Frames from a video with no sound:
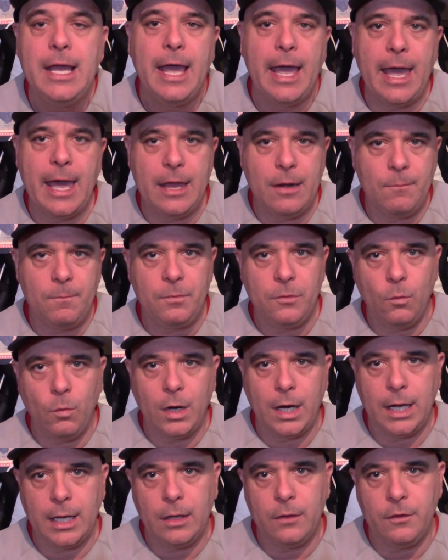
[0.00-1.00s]
And
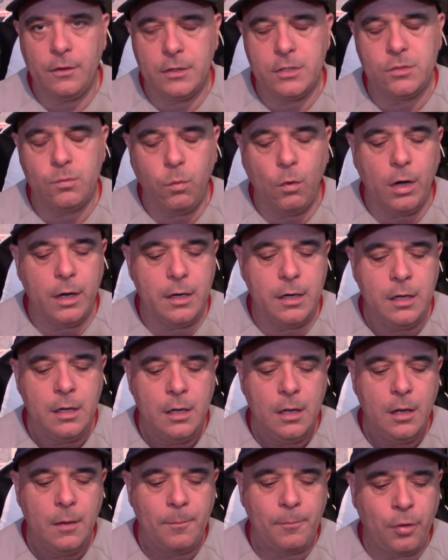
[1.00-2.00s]
there is one
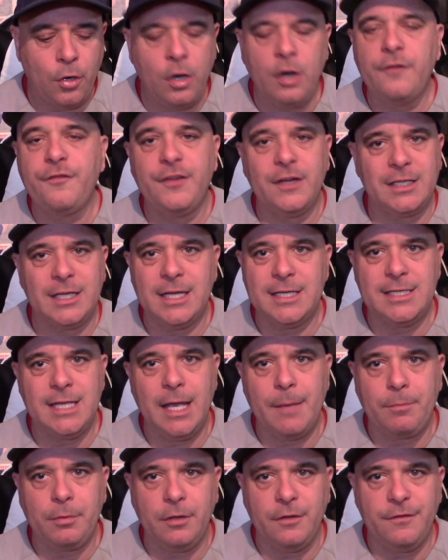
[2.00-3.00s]
perfect
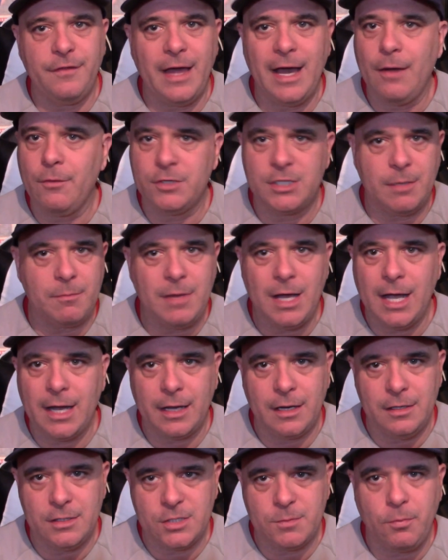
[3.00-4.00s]
example of that, which I'm not
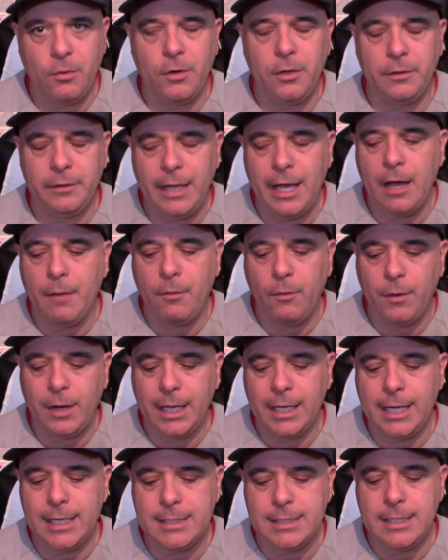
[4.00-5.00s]
going to spoil now, but when I
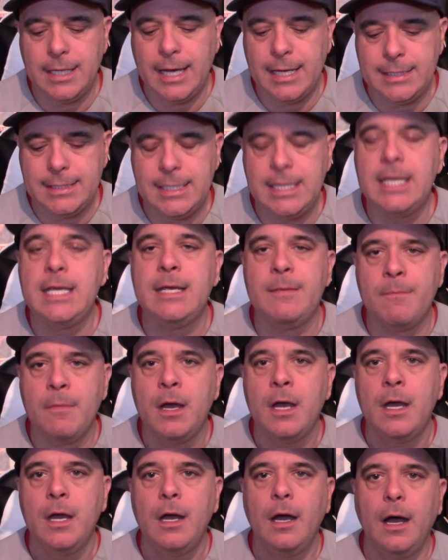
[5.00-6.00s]
get to that team,
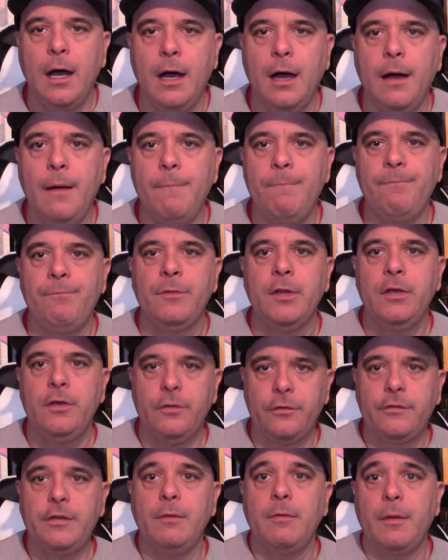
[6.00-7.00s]
you'll
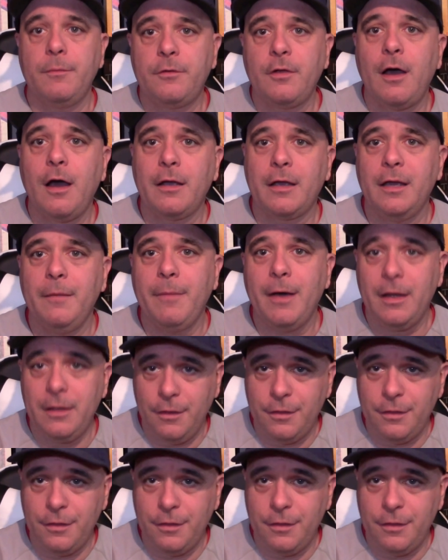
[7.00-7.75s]
see what I'm talking about.